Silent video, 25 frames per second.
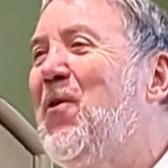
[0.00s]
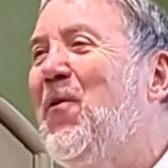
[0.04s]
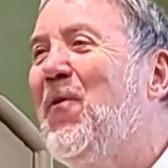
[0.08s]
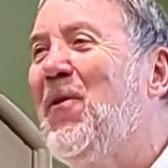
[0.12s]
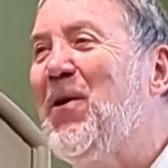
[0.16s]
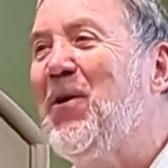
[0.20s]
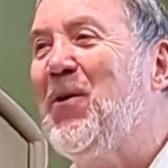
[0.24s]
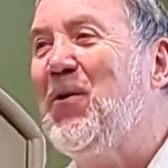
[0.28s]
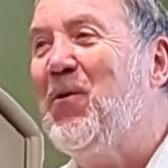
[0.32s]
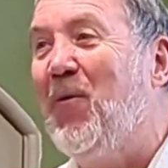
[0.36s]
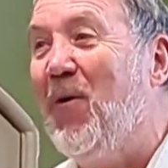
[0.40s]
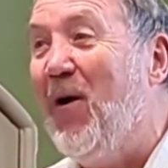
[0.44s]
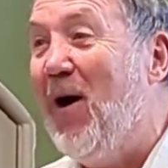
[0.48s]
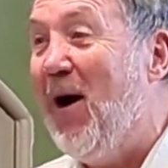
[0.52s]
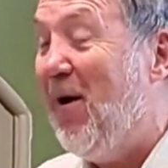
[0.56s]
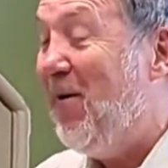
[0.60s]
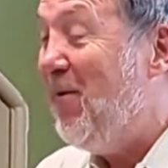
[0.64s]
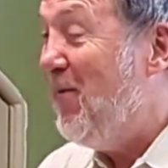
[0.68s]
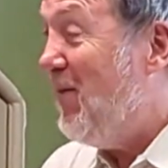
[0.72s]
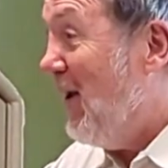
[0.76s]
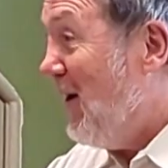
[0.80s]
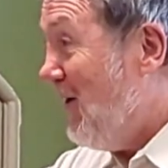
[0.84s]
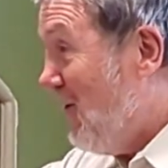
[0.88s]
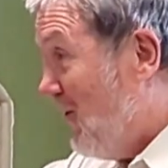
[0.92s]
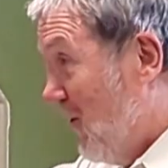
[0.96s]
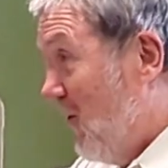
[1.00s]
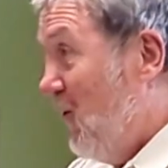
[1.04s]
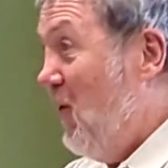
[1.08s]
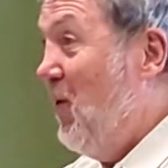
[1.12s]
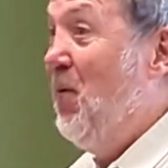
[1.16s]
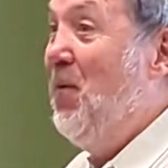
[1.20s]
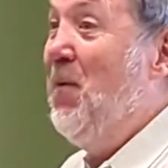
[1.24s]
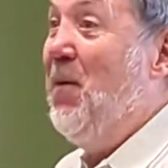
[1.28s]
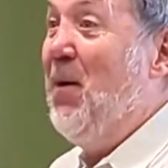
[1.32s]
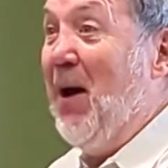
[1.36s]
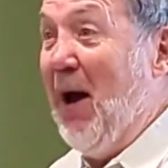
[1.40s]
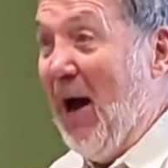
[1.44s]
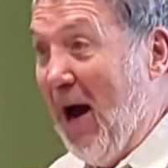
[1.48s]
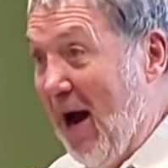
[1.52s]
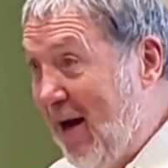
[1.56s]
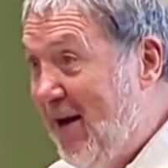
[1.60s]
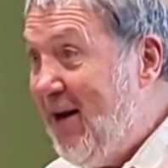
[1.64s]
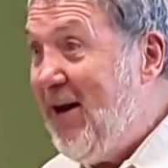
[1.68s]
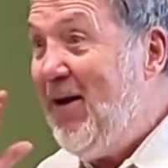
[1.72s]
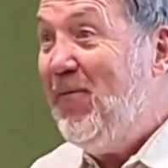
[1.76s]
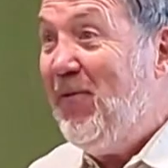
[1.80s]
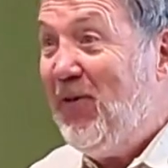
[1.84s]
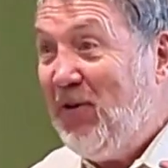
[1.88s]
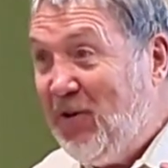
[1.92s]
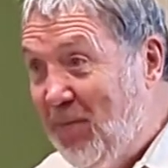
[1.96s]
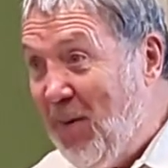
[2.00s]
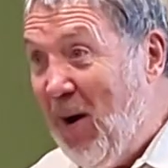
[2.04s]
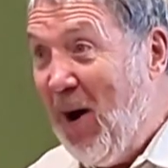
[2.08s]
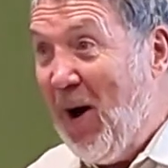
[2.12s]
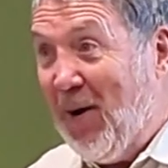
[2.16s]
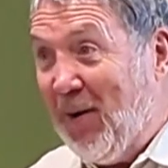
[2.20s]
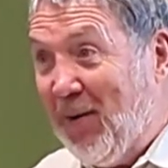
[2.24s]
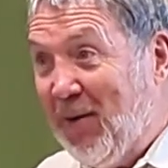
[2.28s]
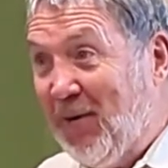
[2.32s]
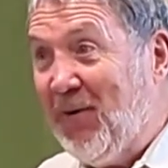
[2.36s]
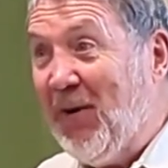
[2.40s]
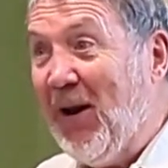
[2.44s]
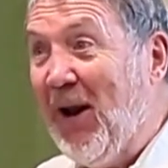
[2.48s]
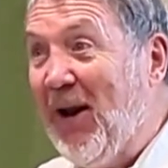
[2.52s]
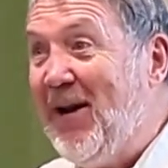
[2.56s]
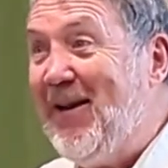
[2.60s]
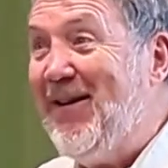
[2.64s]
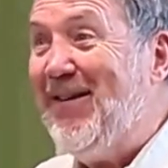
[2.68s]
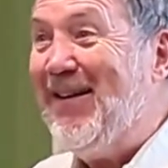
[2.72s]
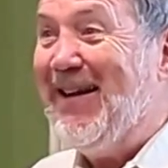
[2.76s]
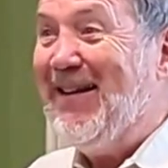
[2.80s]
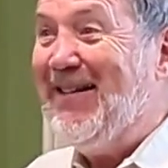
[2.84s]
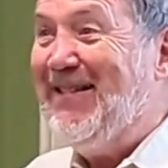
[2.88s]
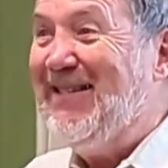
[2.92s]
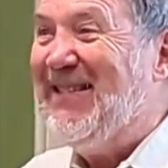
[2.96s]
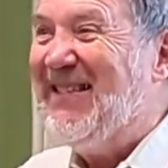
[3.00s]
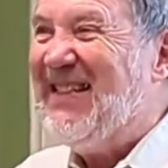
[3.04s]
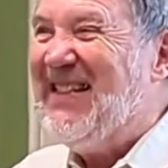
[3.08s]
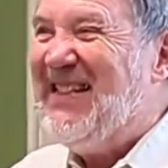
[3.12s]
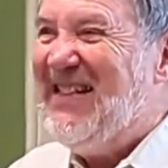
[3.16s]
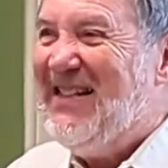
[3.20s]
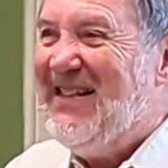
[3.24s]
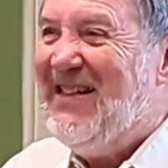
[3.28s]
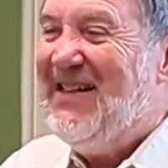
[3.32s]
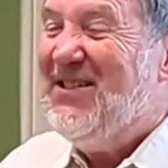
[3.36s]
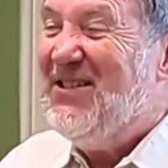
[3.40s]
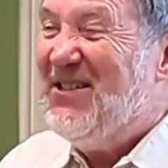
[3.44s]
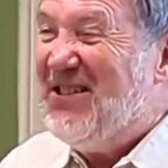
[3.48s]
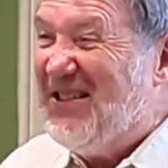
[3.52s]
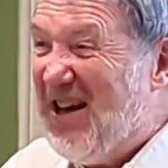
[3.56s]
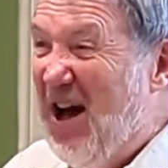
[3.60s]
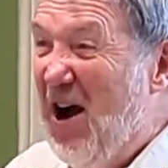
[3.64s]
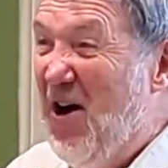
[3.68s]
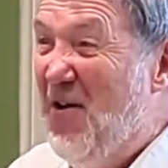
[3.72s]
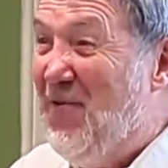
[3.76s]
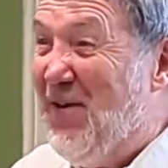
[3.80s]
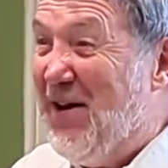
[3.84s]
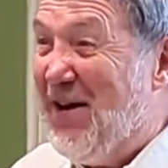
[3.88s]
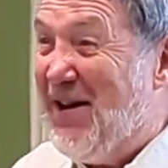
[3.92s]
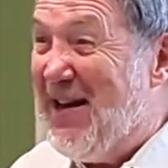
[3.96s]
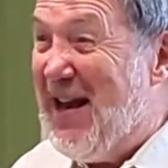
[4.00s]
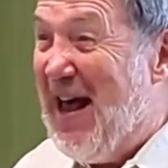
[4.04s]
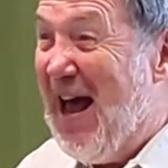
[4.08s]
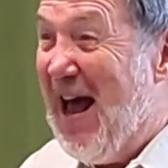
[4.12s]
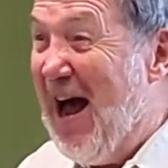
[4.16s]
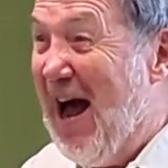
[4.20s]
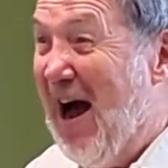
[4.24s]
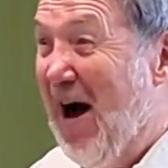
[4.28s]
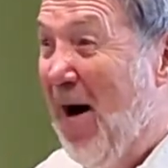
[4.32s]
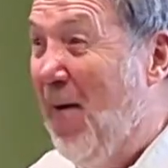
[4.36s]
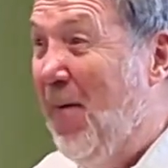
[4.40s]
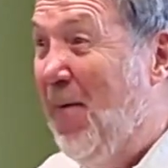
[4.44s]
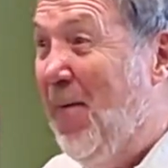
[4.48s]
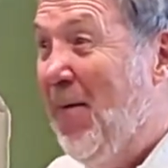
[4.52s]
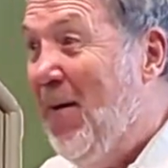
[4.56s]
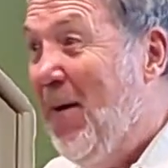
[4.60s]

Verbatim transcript: inquiry. They do. And he responds and he says, It's COVID now,